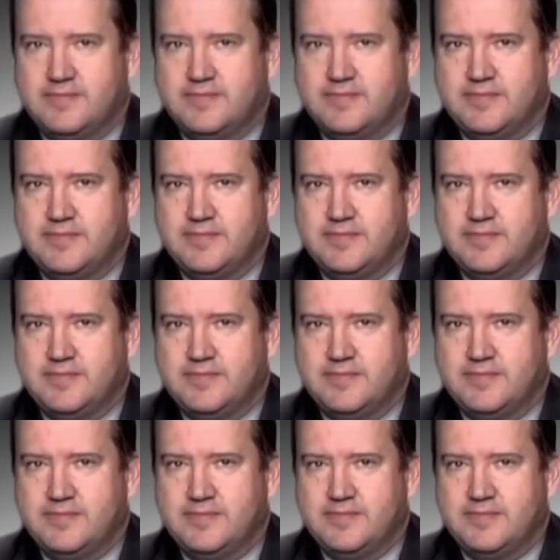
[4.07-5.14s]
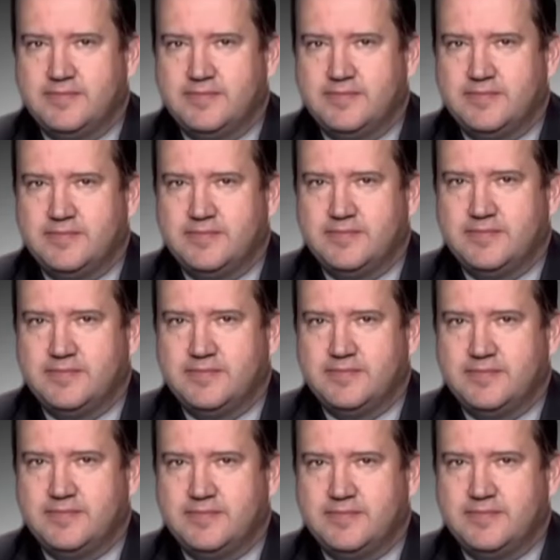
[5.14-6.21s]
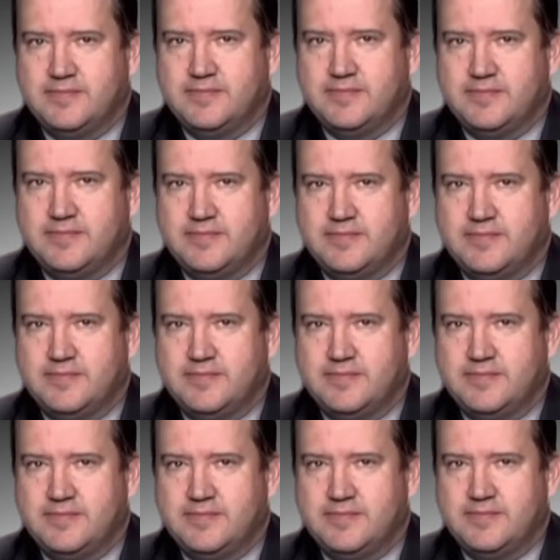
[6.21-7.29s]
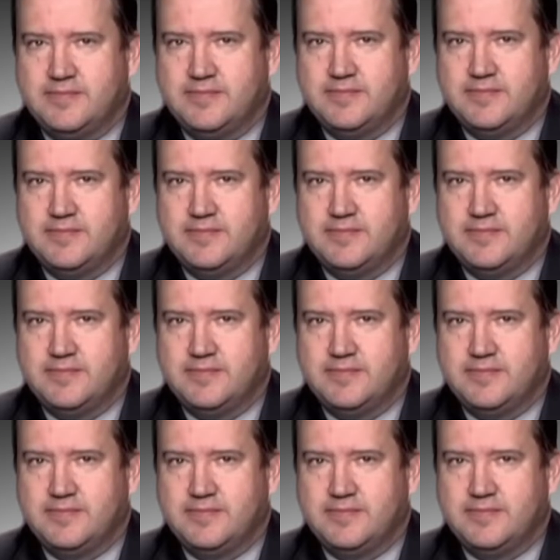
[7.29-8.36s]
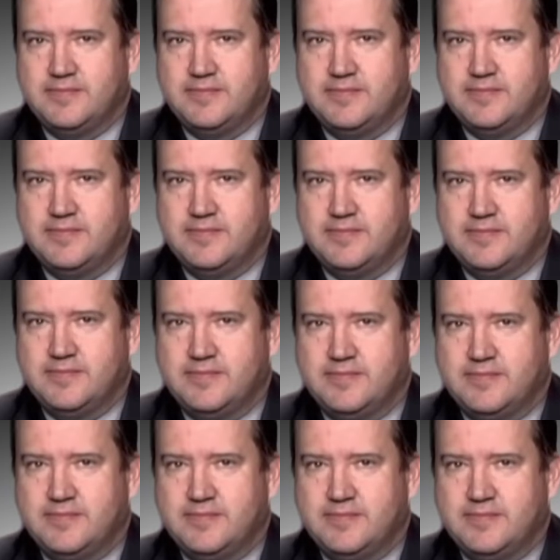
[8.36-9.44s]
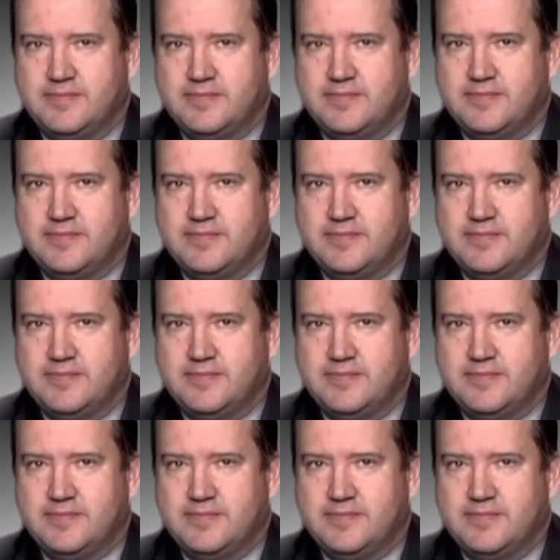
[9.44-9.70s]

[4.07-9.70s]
This person isn't speaking.